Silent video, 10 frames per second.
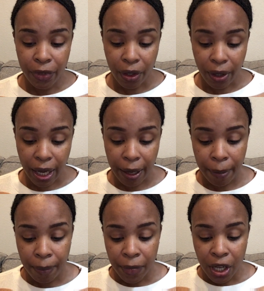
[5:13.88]
Okay,
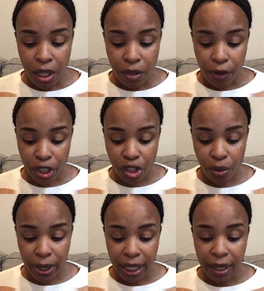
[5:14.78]
verse
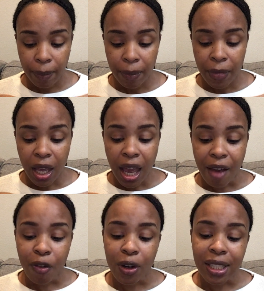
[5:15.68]
20,
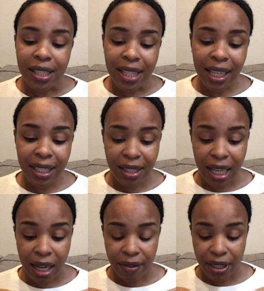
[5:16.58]
and for the second
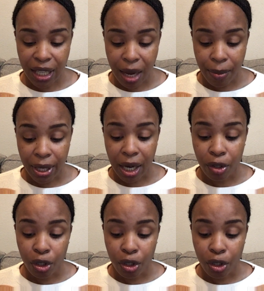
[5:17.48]
side of the tabernacle,